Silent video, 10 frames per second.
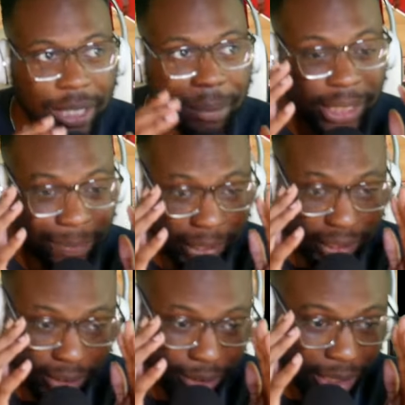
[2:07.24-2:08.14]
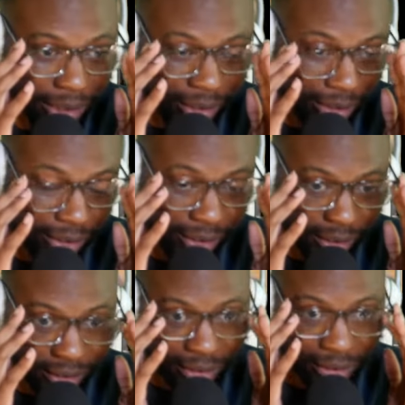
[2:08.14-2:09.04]
I'm expecting a run.
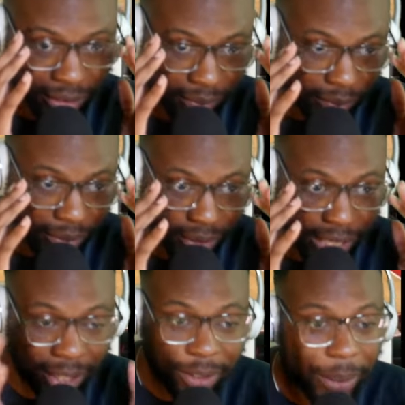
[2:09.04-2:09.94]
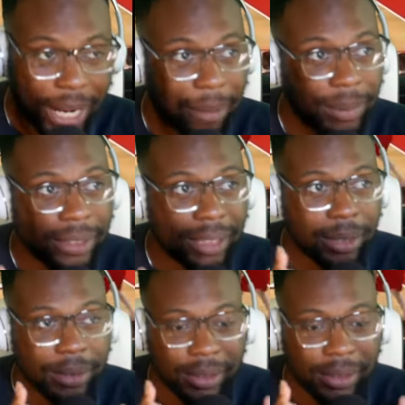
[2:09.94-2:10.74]
I don't know what happened, so.